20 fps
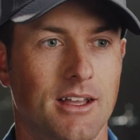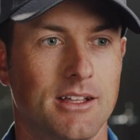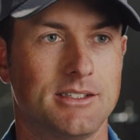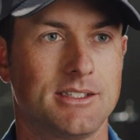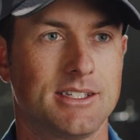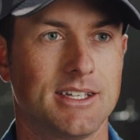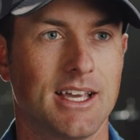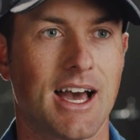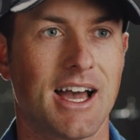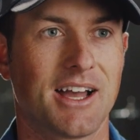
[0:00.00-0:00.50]
In
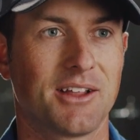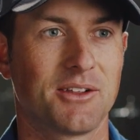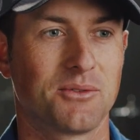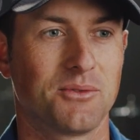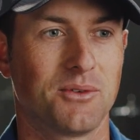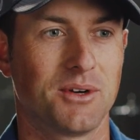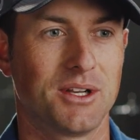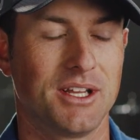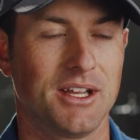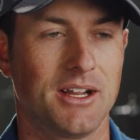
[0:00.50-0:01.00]
Sea Island
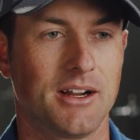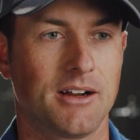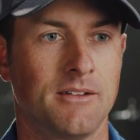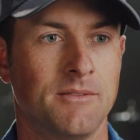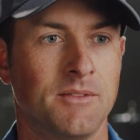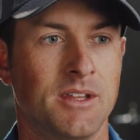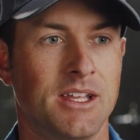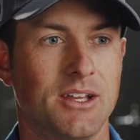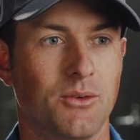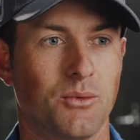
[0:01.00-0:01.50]
one year,
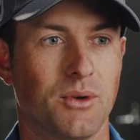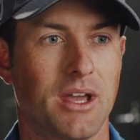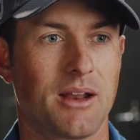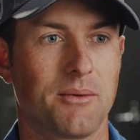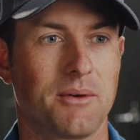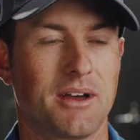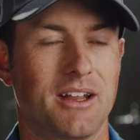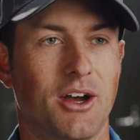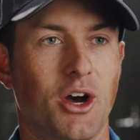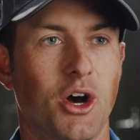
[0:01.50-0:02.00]
we had
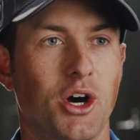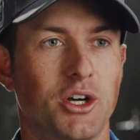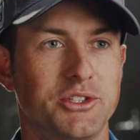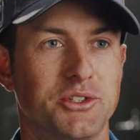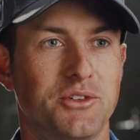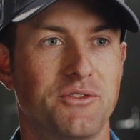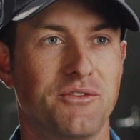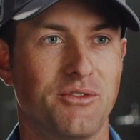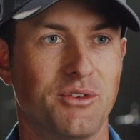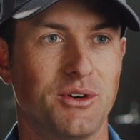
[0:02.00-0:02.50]
about a
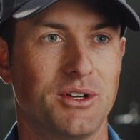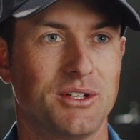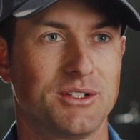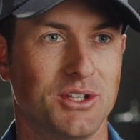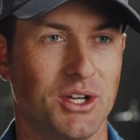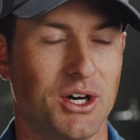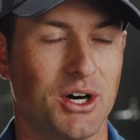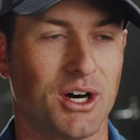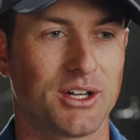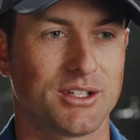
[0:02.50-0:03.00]
100-foot
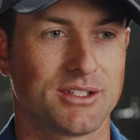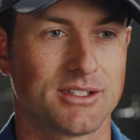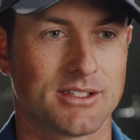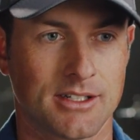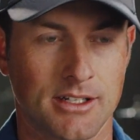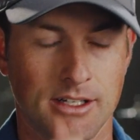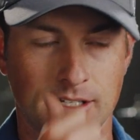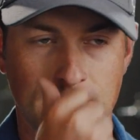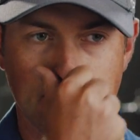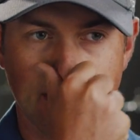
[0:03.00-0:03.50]
toss,
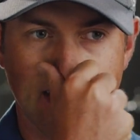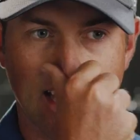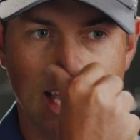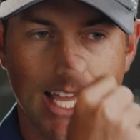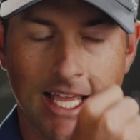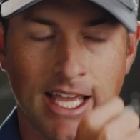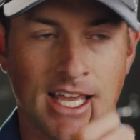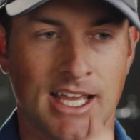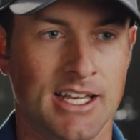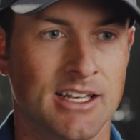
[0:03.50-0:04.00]

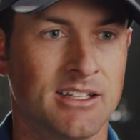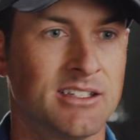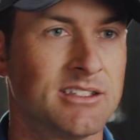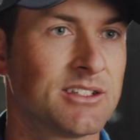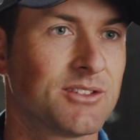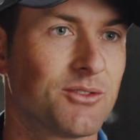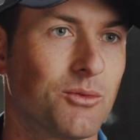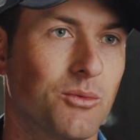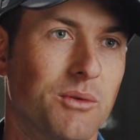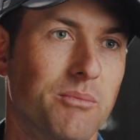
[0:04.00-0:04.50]
and
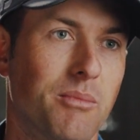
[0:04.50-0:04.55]
we